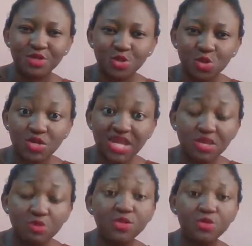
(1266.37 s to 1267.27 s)
so, yeah,
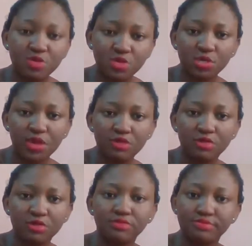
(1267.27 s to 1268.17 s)
you'll be spiritual though.